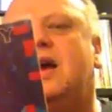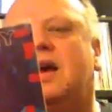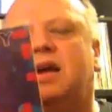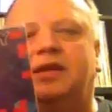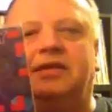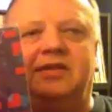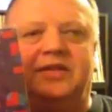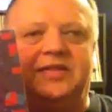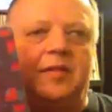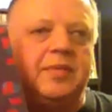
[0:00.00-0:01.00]
And the
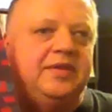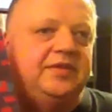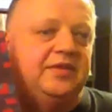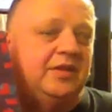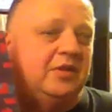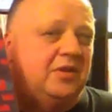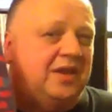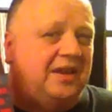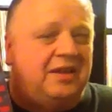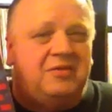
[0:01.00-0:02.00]
sappiest of the lot,
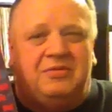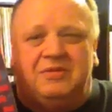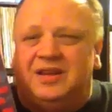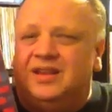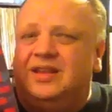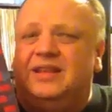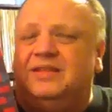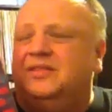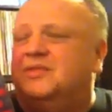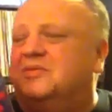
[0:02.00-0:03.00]
and I really
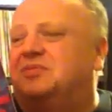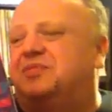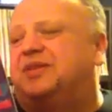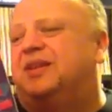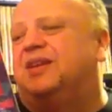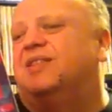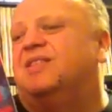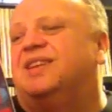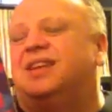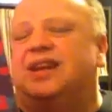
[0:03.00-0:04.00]
don't
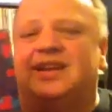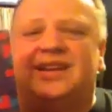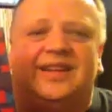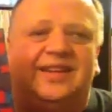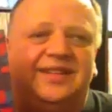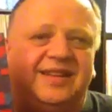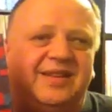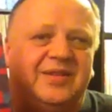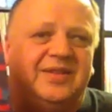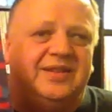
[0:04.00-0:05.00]
particularly like it, is
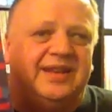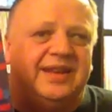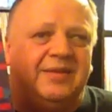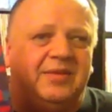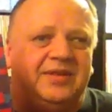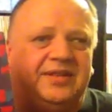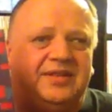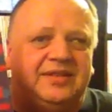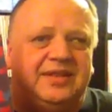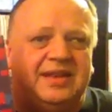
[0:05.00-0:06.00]
Here Today, which
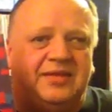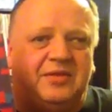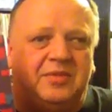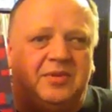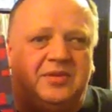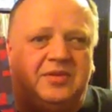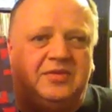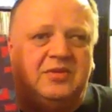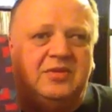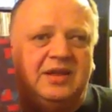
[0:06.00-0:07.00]
is the tribute to
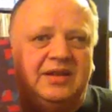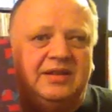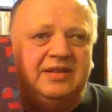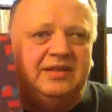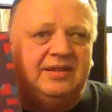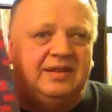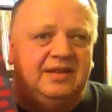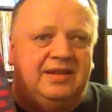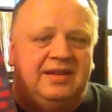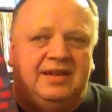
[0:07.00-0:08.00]
John Lennon.
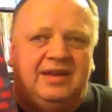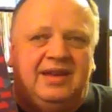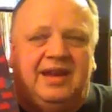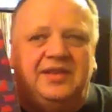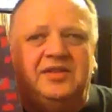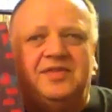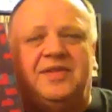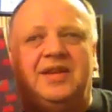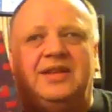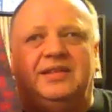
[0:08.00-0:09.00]
I just
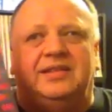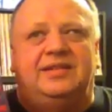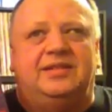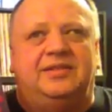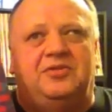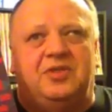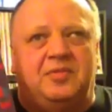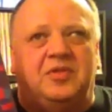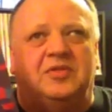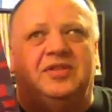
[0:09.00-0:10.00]
find
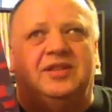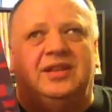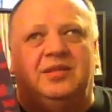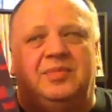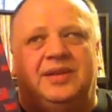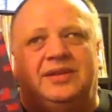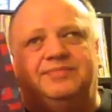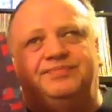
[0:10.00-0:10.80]
tributes a little bit